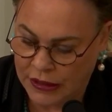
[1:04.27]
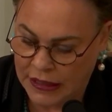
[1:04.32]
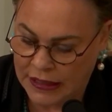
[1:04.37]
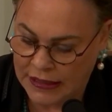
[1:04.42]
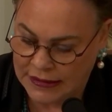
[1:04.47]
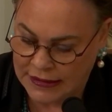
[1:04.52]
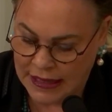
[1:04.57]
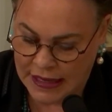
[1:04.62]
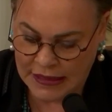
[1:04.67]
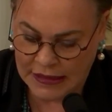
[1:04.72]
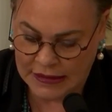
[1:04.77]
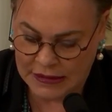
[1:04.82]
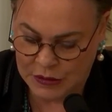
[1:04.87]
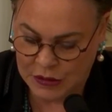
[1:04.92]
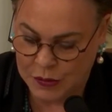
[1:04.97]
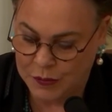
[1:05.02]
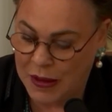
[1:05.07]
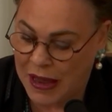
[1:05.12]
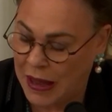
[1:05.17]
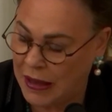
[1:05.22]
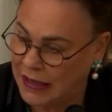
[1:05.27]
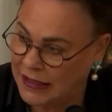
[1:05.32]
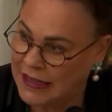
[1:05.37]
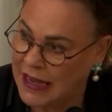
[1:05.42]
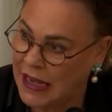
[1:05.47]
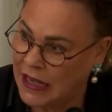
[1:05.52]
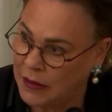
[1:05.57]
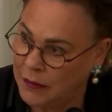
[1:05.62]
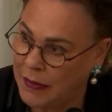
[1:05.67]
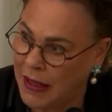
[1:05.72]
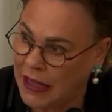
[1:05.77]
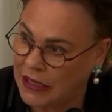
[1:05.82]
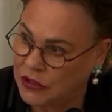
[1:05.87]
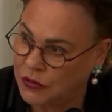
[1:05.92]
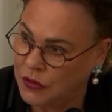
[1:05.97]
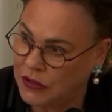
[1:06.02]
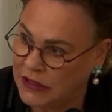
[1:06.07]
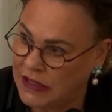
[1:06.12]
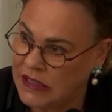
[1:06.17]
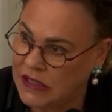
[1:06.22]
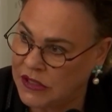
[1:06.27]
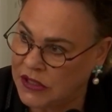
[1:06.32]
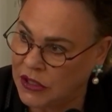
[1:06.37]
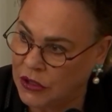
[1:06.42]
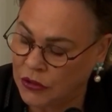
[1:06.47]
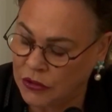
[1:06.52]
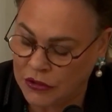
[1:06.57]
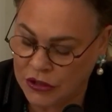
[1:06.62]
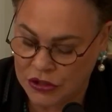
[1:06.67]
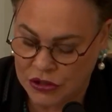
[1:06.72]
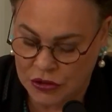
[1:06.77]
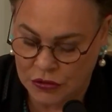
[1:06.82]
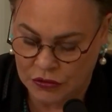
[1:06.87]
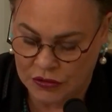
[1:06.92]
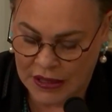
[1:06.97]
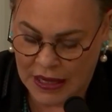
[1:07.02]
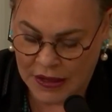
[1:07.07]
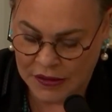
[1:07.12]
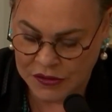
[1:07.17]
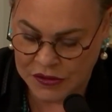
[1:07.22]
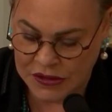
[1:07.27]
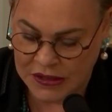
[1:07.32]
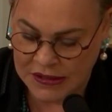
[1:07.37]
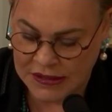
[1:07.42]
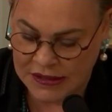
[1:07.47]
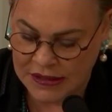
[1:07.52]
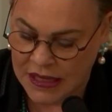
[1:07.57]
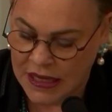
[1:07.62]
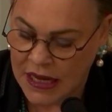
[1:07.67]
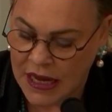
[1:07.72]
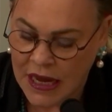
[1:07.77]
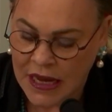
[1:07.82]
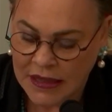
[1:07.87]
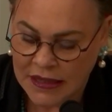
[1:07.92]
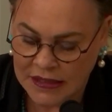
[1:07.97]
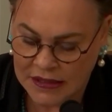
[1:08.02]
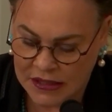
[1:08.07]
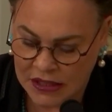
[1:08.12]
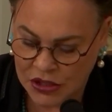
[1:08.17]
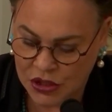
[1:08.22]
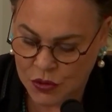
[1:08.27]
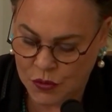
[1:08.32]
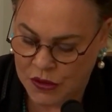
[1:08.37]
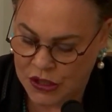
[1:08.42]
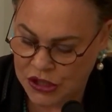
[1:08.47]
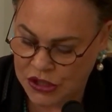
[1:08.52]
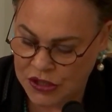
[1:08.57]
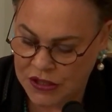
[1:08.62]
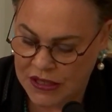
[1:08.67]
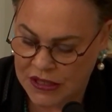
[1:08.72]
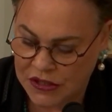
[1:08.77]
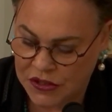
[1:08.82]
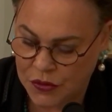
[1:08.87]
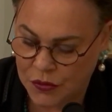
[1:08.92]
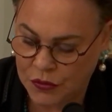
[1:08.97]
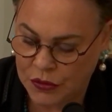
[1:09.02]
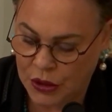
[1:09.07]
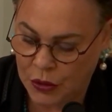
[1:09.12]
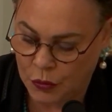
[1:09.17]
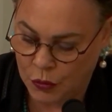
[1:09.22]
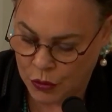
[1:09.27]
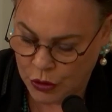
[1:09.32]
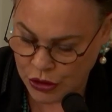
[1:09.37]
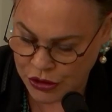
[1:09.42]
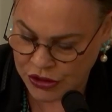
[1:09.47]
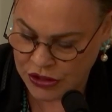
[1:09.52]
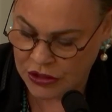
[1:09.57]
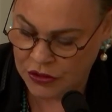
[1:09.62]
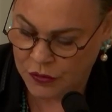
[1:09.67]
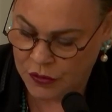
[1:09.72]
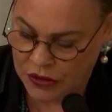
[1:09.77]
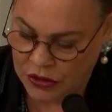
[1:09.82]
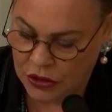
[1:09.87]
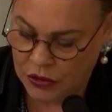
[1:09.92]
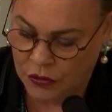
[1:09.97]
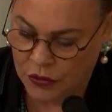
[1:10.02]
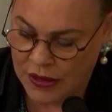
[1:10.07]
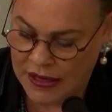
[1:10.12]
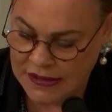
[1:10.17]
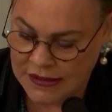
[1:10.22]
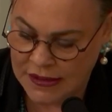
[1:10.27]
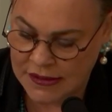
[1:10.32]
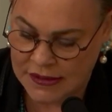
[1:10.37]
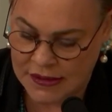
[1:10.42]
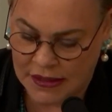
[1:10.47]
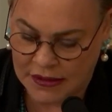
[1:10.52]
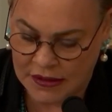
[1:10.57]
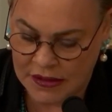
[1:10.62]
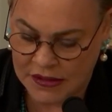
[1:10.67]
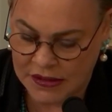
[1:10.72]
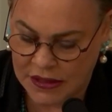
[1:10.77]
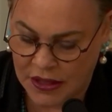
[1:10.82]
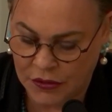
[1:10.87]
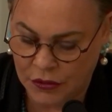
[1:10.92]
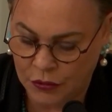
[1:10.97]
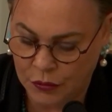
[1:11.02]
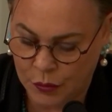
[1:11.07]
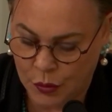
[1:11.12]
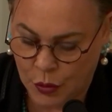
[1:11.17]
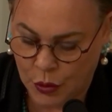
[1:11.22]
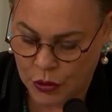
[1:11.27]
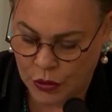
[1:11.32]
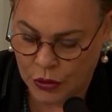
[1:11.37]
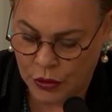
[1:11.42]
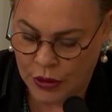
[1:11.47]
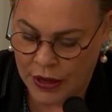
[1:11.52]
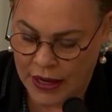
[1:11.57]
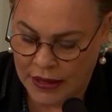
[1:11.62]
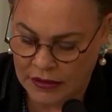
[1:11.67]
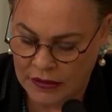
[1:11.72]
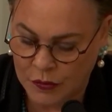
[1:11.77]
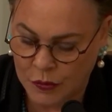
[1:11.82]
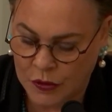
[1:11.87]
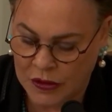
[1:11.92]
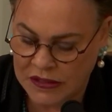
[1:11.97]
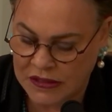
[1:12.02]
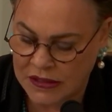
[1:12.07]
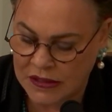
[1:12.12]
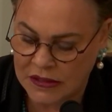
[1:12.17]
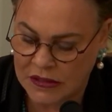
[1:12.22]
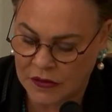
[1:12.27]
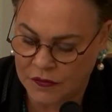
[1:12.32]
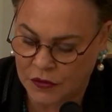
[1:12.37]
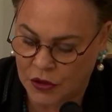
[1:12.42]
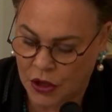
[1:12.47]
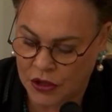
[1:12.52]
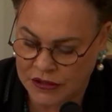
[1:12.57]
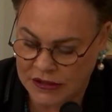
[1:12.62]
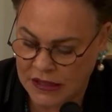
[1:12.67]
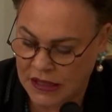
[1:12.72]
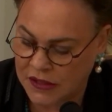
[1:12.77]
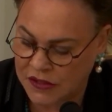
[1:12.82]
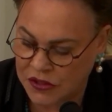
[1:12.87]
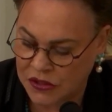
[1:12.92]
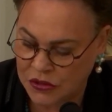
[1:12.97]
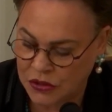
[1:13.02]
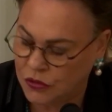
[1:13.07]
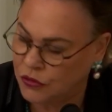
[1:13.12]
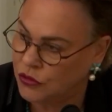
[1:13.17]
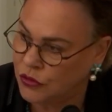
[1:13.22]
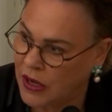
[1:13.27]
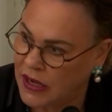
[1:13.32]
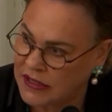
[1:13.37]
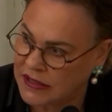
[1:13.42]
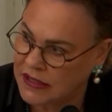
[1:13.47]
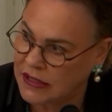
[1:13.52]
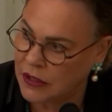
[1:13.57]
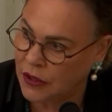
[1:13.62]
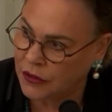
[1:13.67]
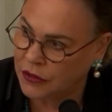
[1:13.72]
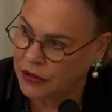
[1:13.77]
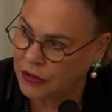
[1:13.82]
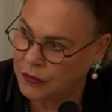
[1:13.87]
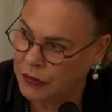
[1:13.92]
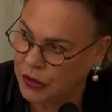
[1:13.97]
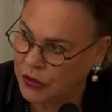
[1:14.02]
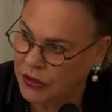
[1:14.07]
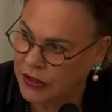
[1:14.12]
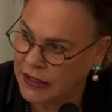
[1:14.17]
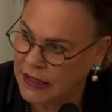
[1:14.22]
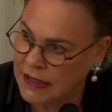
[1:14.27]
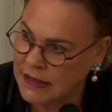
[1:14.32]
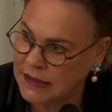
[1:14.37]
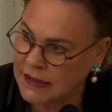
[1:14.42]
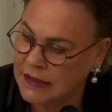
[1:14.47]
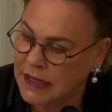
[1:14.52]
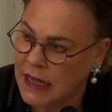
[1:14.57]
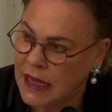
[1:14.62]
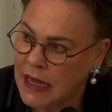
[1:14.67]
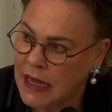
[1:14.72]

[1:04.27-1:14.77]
dating back to at least the early 2000s, the situation has only worsened with the crisis at the southern border and the presence of cartels and new drugs in our communities.